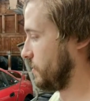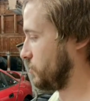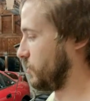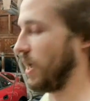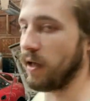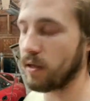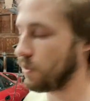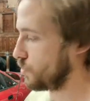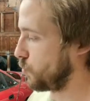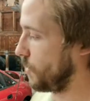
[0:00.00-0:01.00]
So yeah,
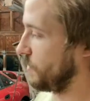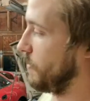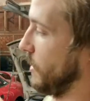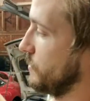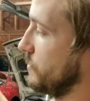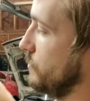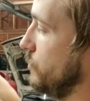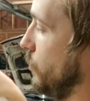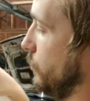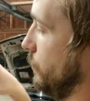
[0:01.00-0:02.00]
$20
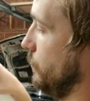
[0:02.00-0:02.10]
total